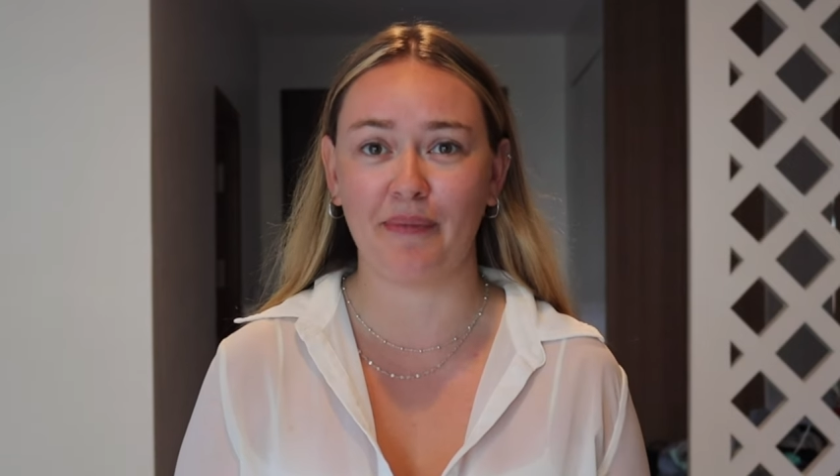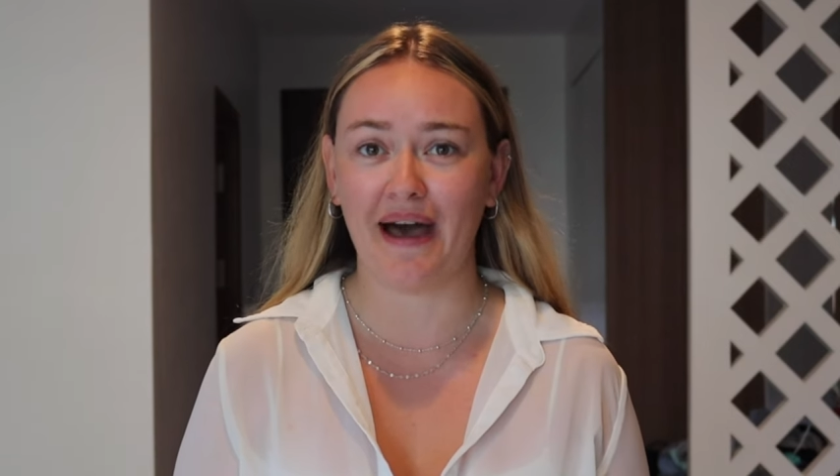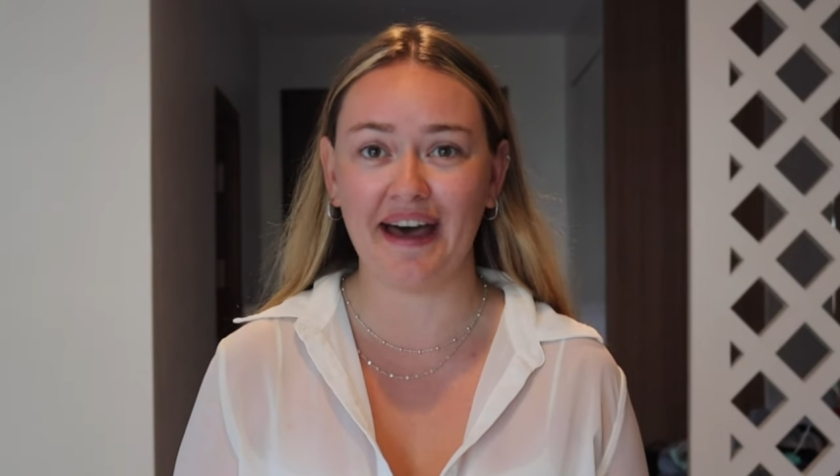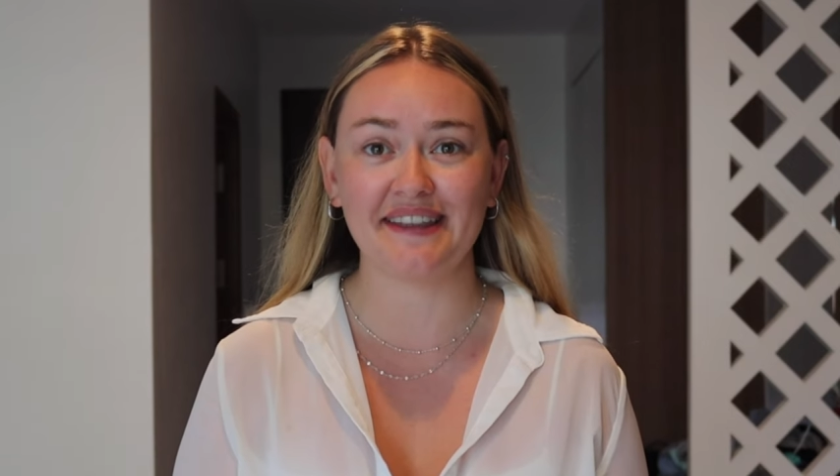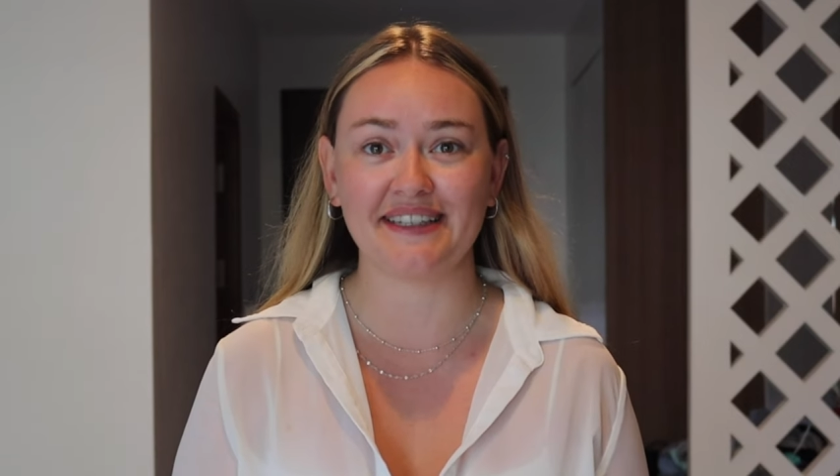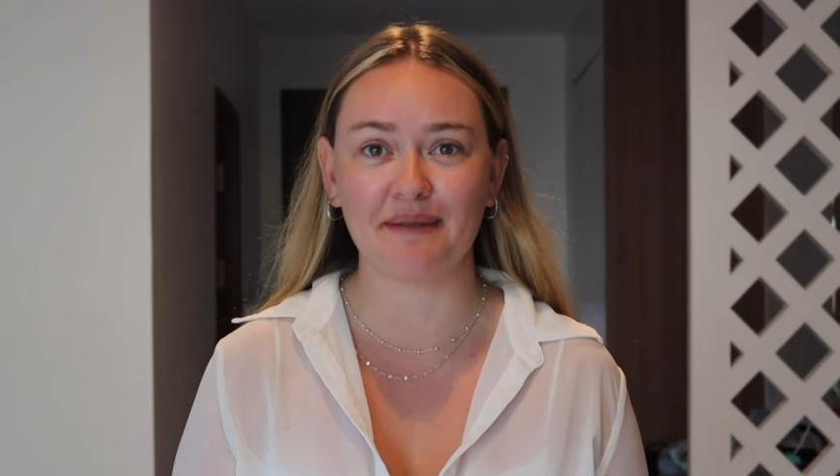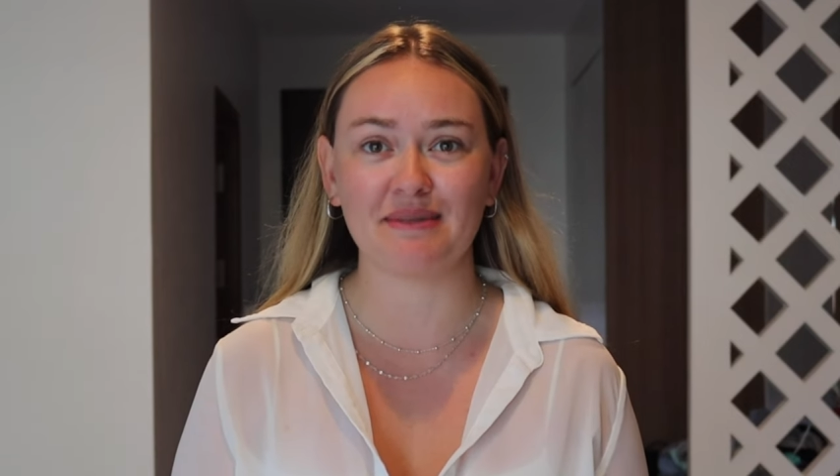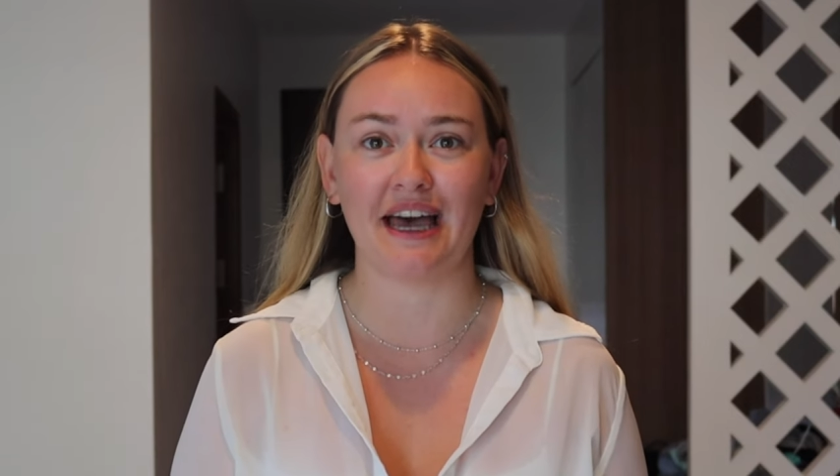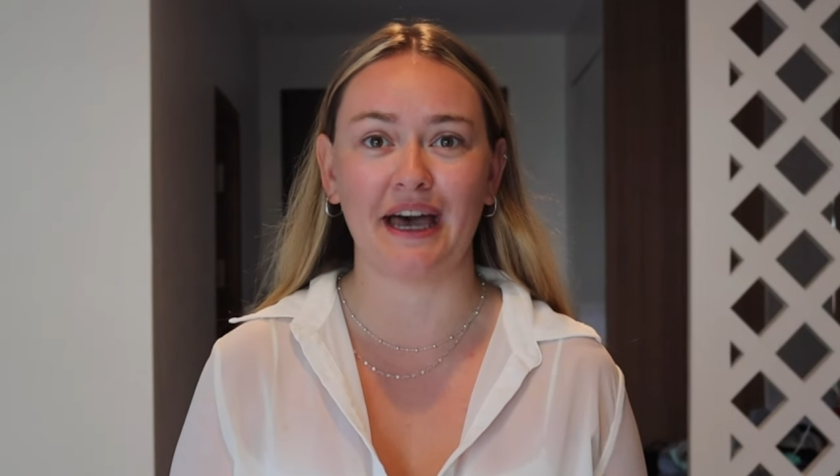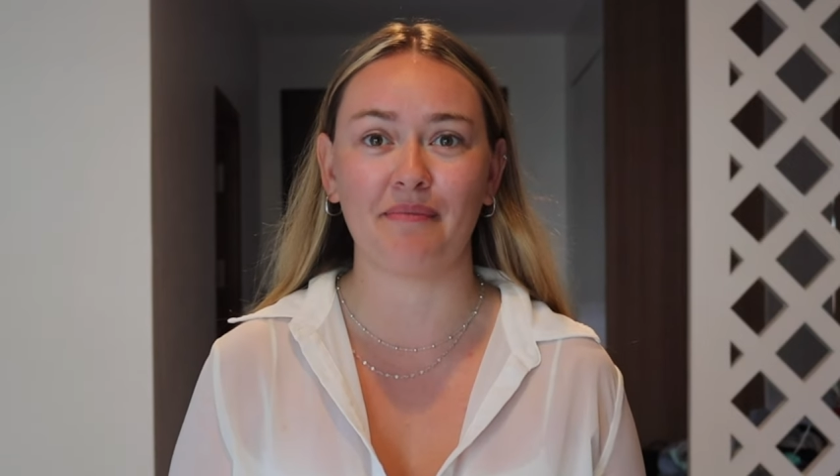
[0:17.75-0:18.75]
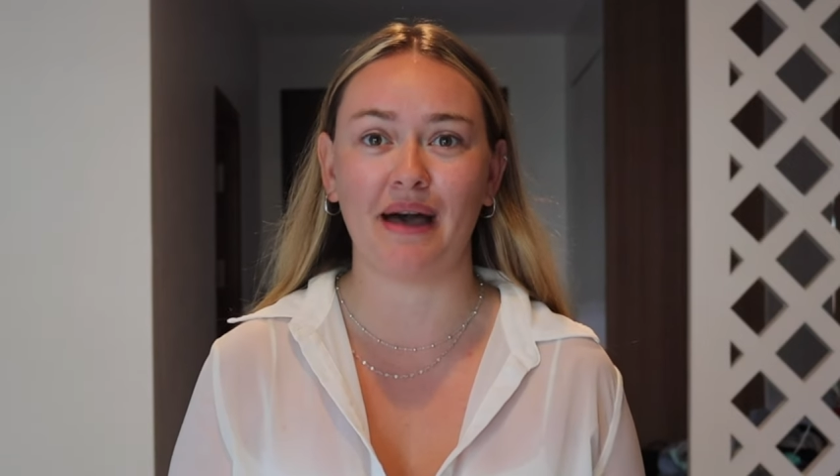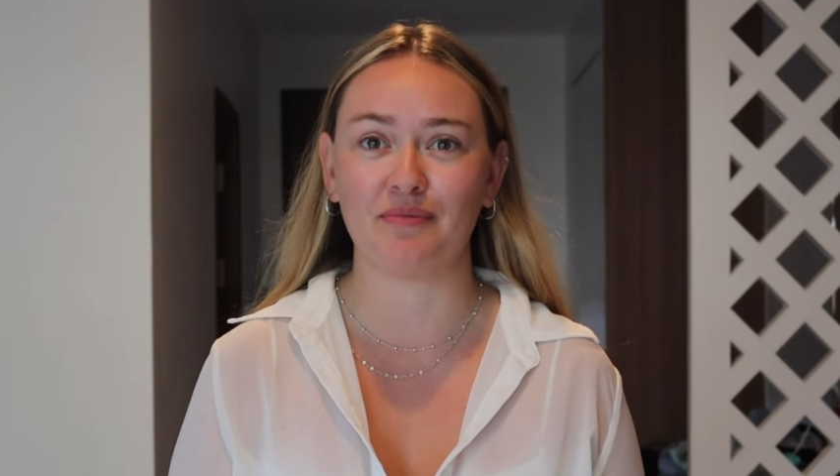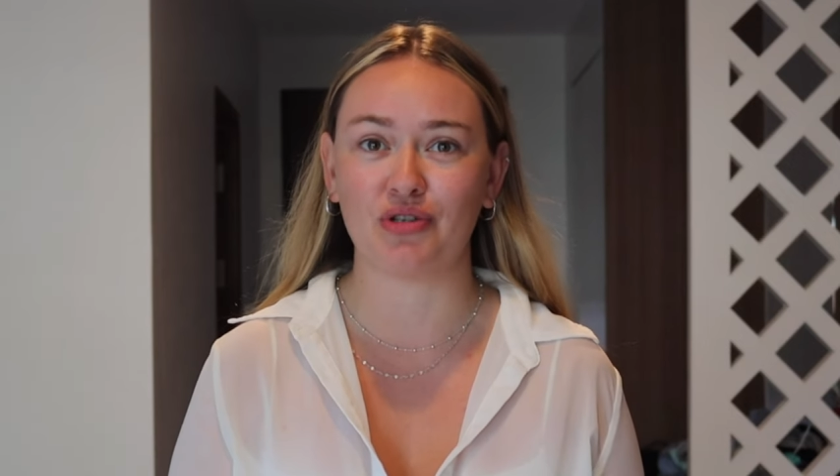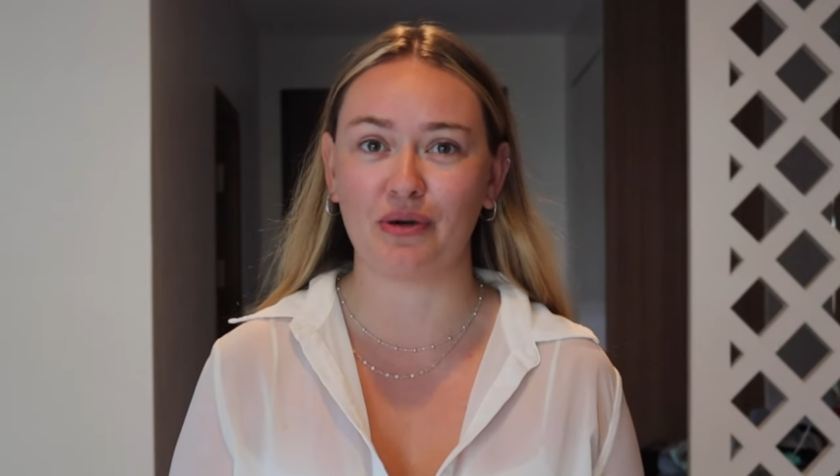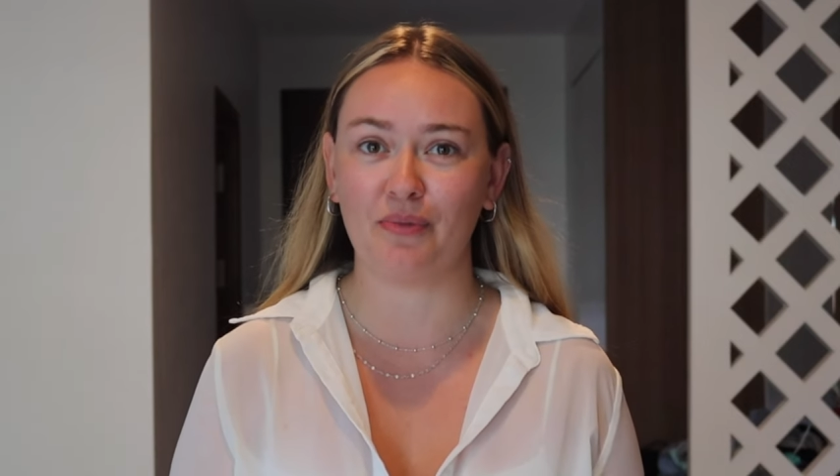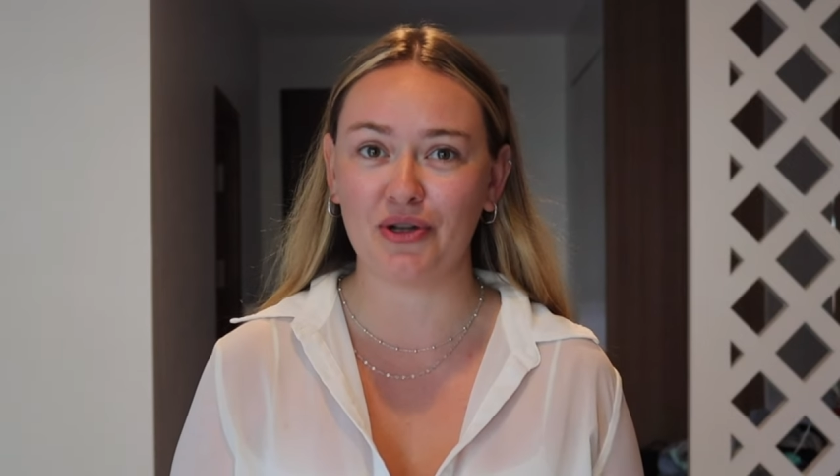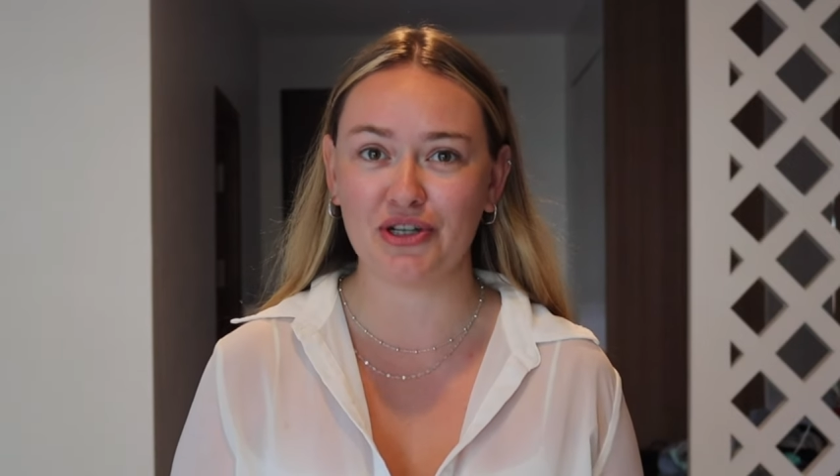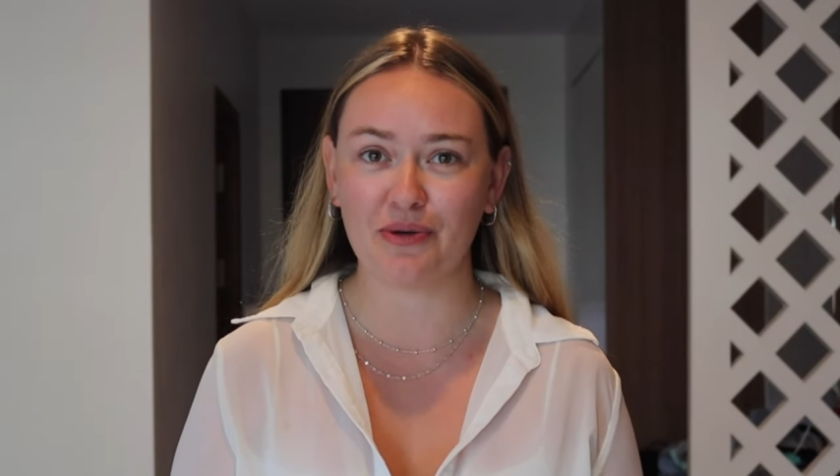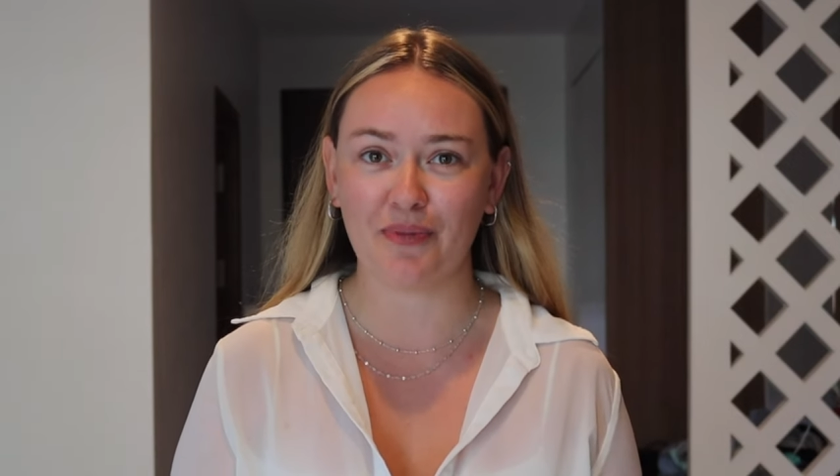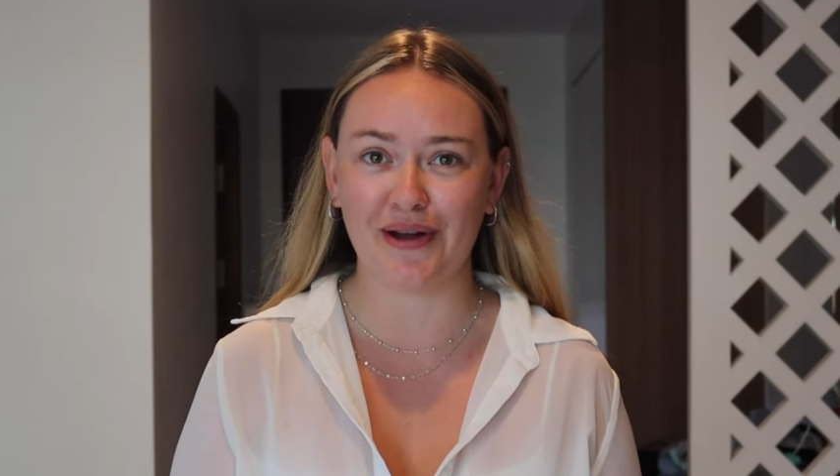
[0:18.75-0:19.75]
but at the same time I'm doing a
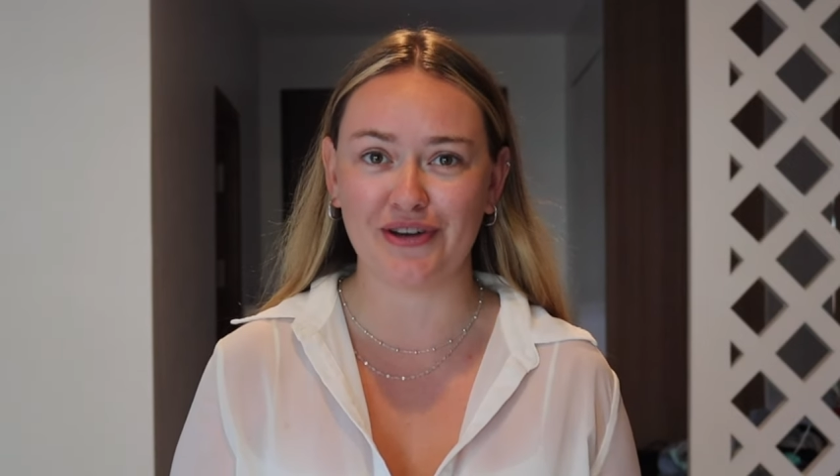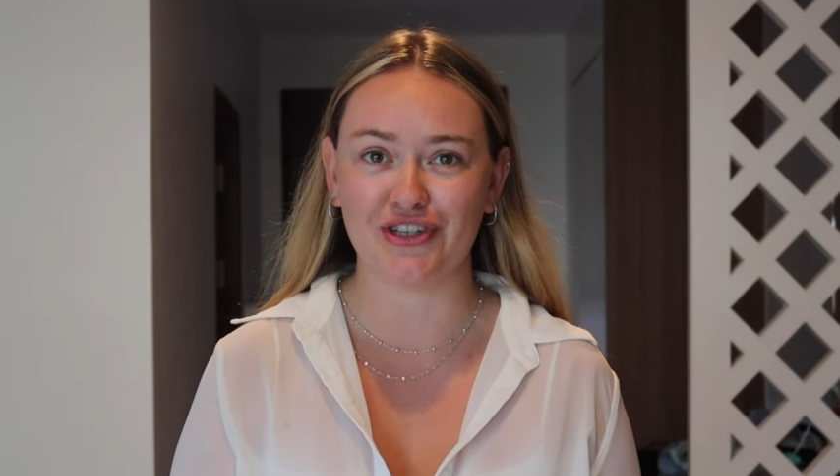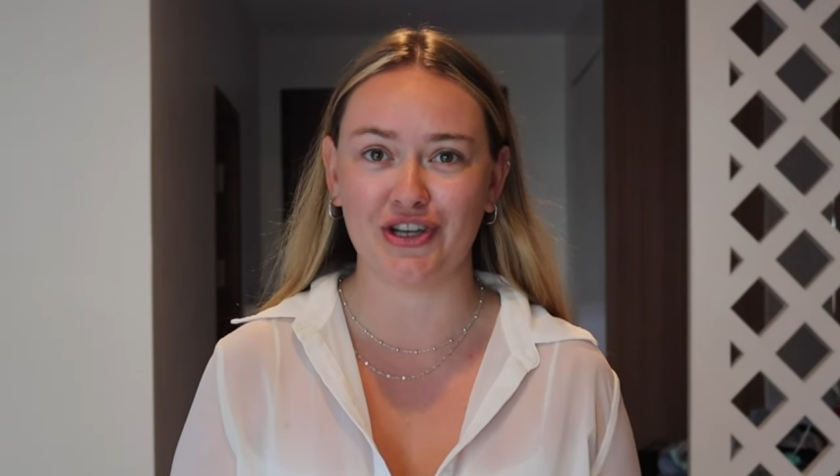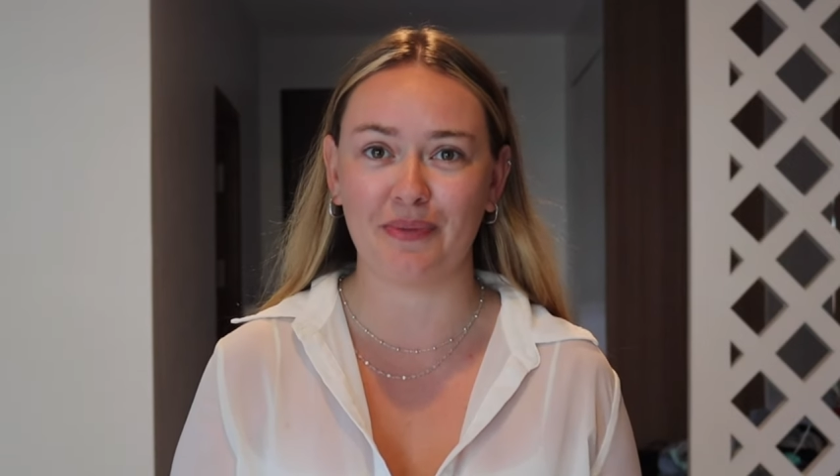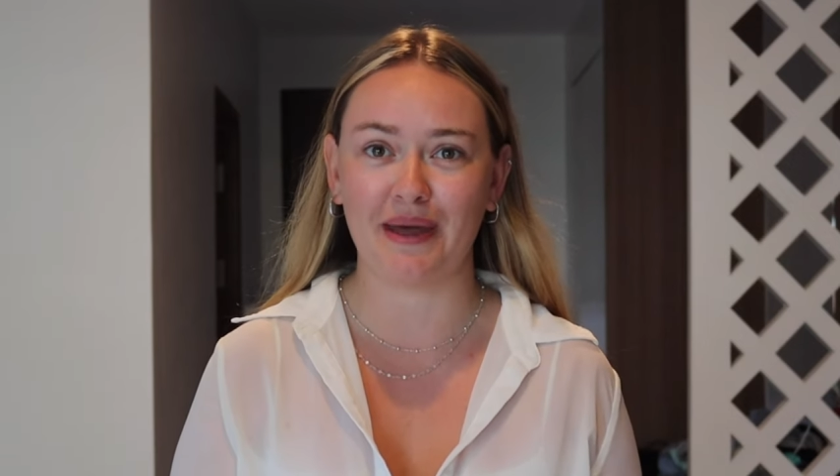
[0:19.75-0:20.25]
modern apprenticeship